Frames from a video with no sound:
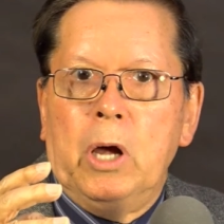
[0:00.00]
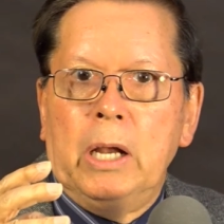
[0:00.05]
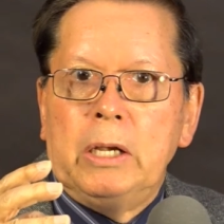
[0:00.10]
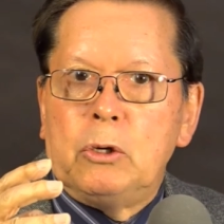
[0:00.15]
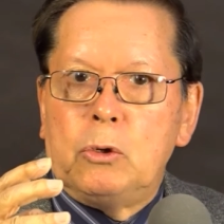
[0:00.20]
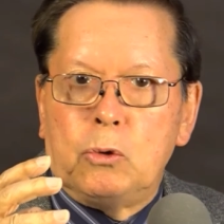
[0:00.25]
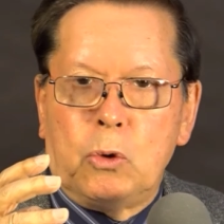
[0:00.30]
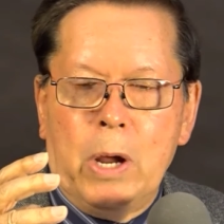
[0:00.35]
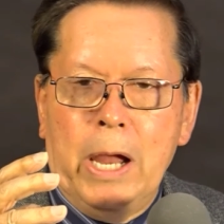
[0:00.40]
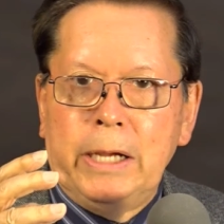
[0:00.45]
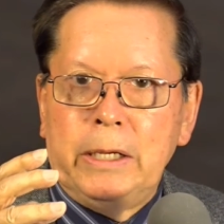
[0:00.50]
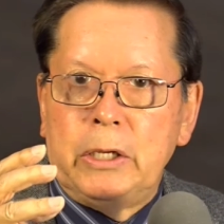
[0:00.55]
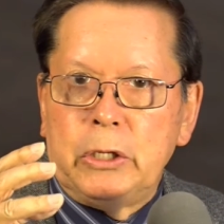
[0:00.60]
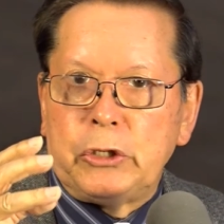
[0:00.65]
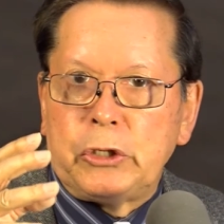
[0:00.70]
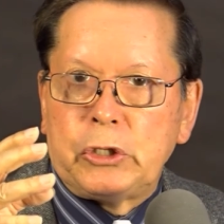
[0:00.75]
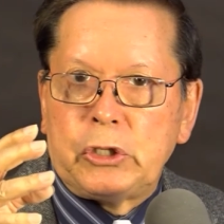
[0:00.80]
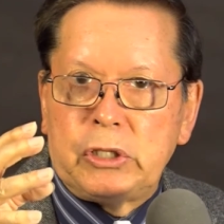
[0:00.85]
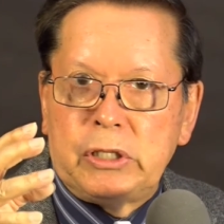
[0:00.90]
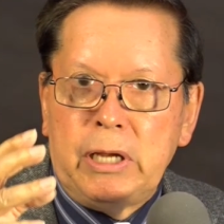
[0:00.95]
not trying
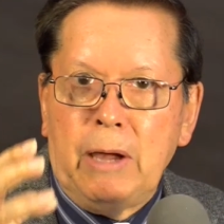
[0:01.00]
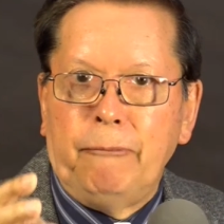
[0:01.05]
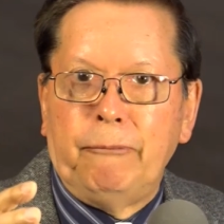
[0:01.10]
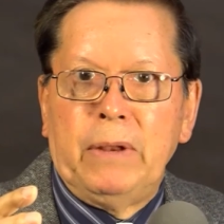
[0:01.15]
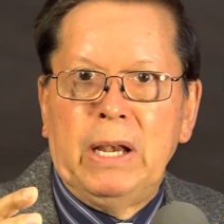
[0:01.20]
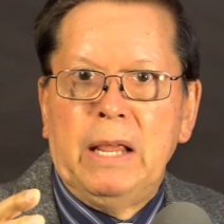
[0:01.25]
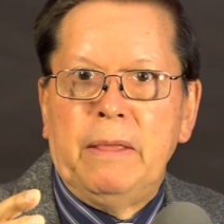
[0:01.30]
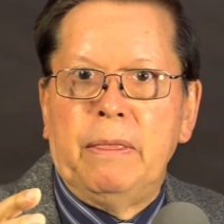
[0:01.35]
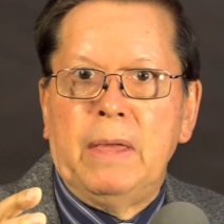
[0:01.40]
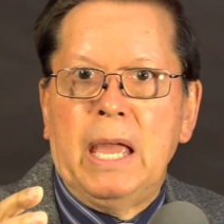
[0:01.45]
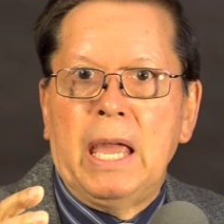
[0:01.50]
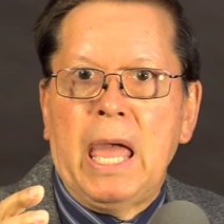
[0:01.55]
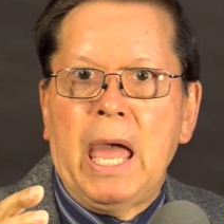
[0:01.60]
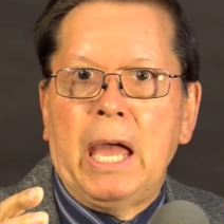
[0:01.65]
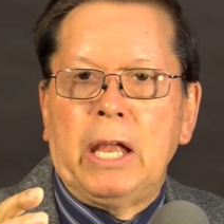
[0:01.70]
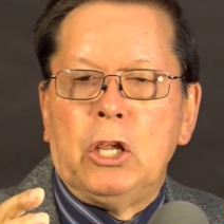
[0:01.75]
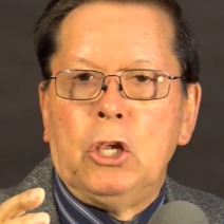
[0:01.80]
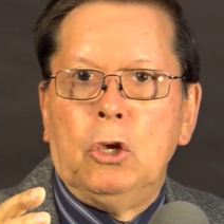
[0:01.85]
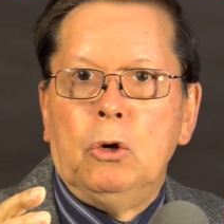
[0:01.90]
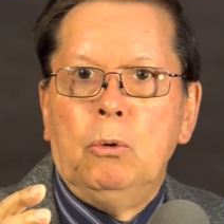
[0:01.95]
to stuff anything
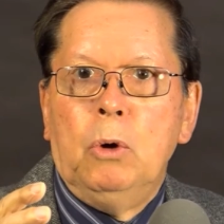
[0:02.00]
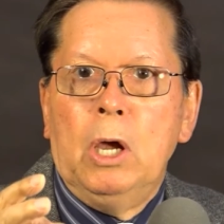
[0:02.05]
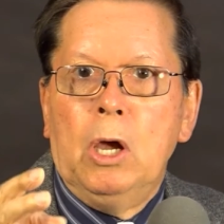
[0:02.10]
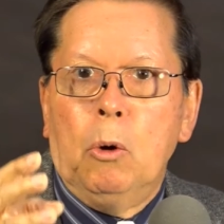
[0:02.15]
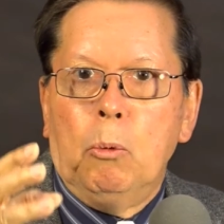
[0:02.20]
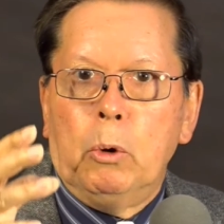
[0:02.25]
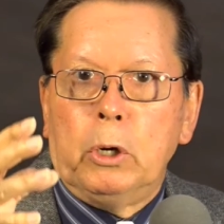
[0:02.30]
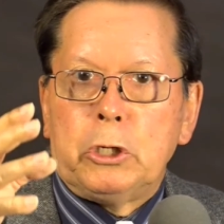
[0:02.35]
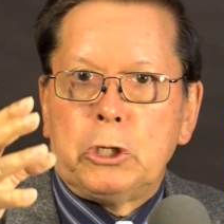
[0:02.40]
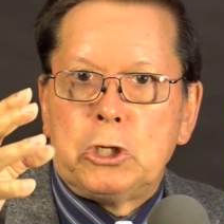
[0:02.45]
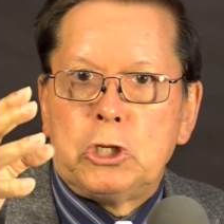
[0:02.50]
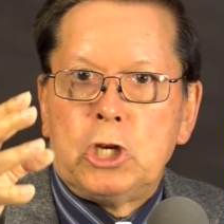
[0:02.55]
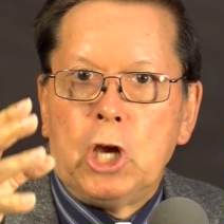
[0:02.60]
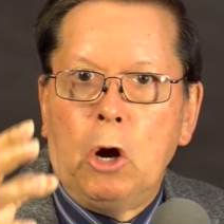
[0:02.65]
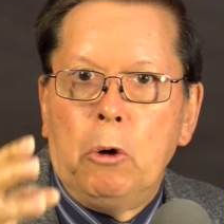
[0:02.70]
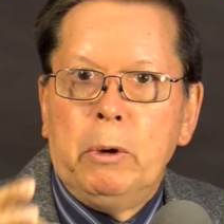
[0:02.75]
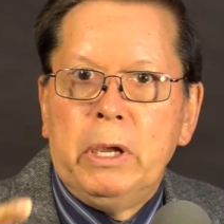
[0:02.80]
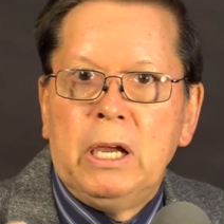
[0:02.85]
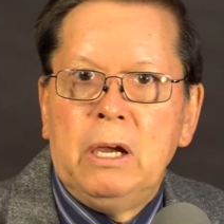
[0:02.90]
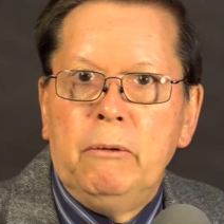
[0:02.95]
at you. We're
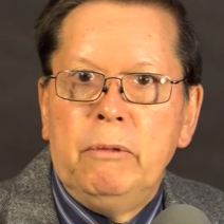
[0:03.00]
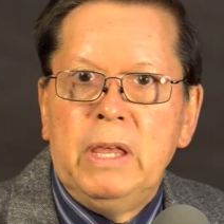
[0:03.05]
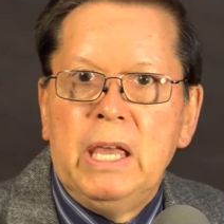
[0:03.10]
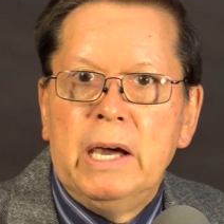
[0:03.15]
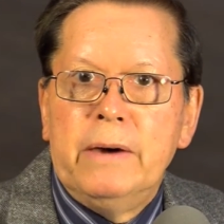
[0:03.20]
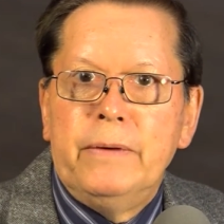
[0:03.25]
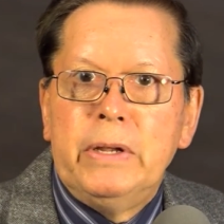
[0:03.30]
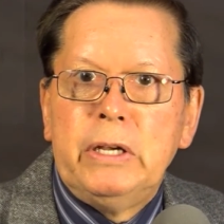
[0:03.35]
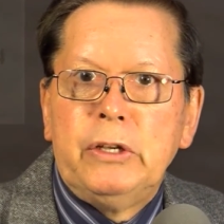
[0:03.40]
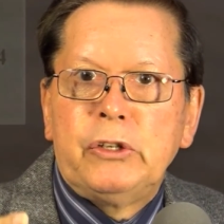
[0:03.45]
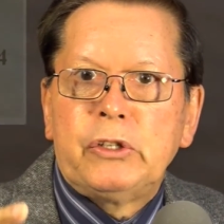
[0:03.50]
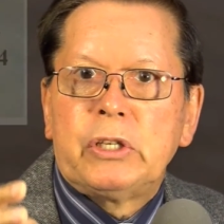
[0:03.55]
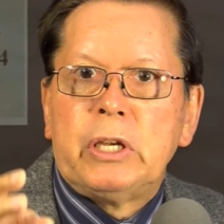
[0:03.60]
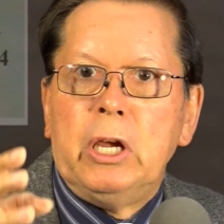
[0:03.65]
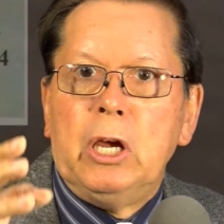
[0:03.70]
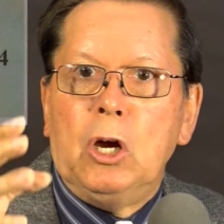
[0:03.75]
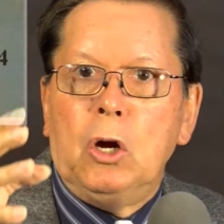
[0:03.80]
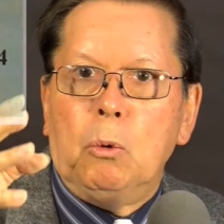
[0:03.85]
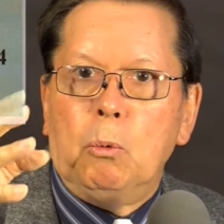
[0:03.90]
showing you the evidence.